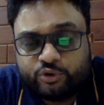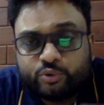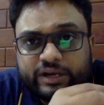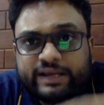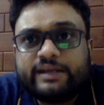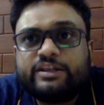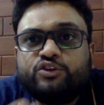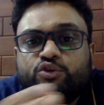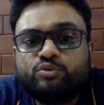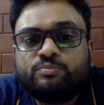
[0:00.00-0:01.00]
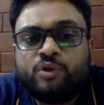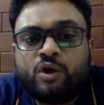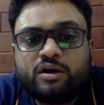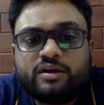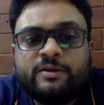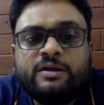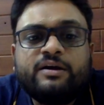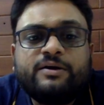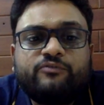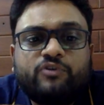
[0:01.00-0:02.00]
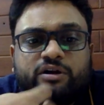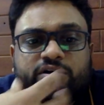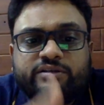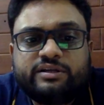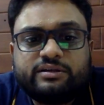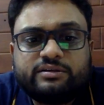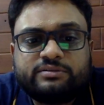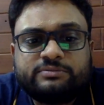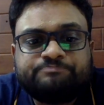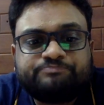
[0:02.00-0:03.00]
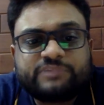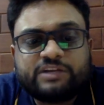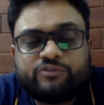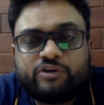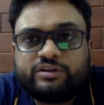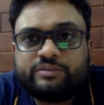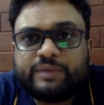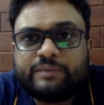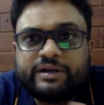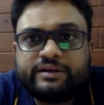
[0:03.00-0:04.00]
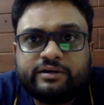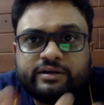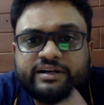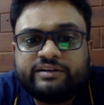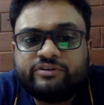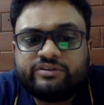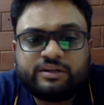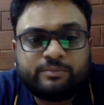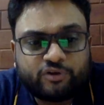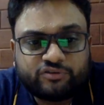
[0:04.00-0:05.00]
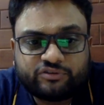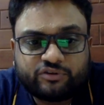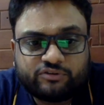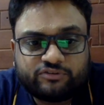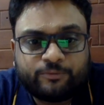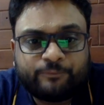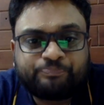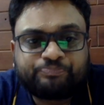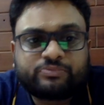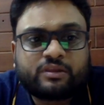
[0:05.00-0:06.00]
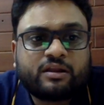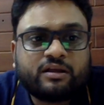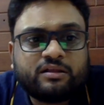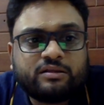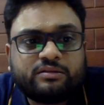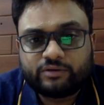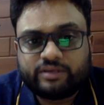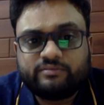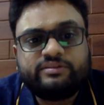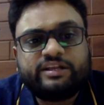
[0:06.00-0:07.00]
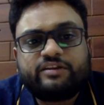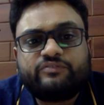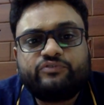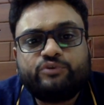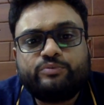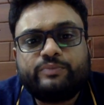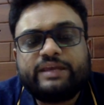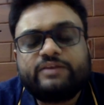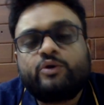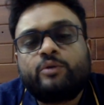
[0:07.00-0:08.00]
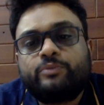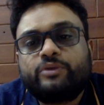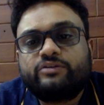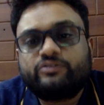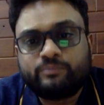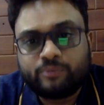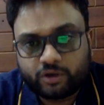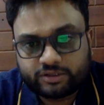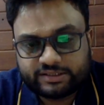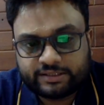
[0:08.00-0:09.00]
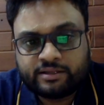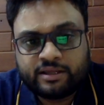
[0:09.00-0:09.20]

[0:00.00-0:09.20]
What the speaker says: You create a new block for the payment reversal process also. Okay. There are few main components of blockchain.